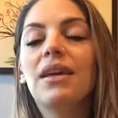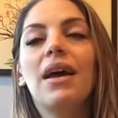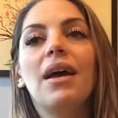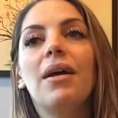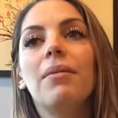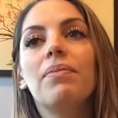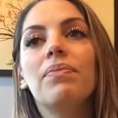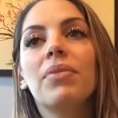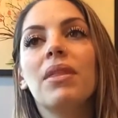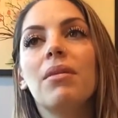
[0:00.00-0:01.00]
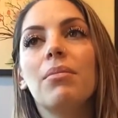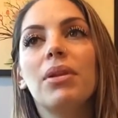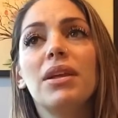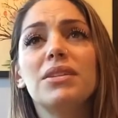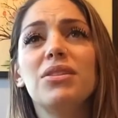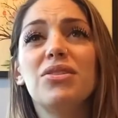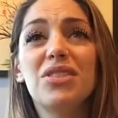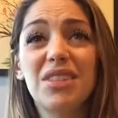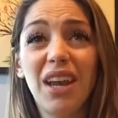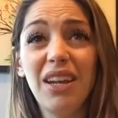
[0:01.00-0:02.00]
Plus, you're
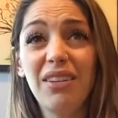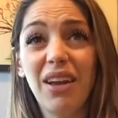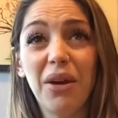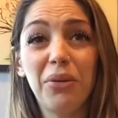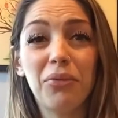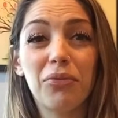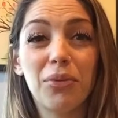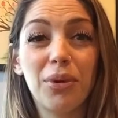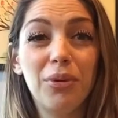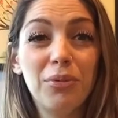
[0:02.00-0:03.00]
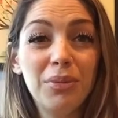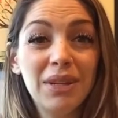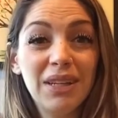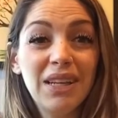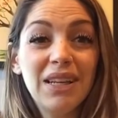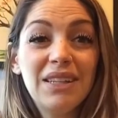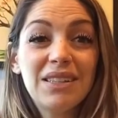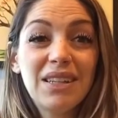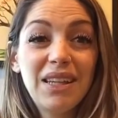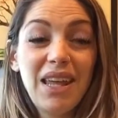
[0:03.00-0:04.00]
just kind of out of room
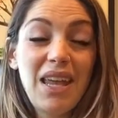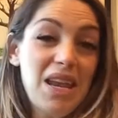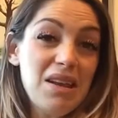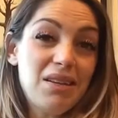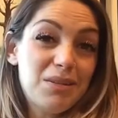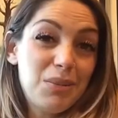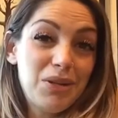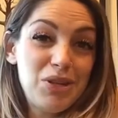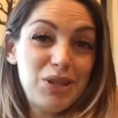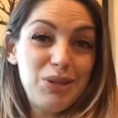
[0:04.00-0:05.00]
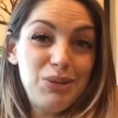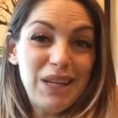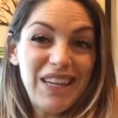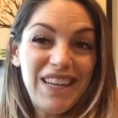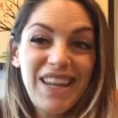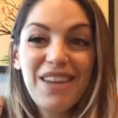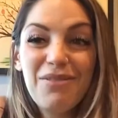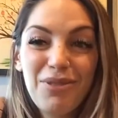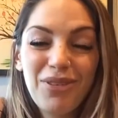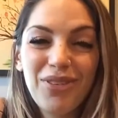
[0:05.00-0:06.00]
to like eat as much as you did
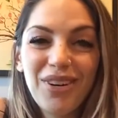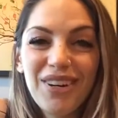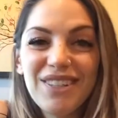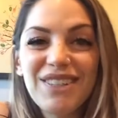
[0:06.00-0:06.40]
before.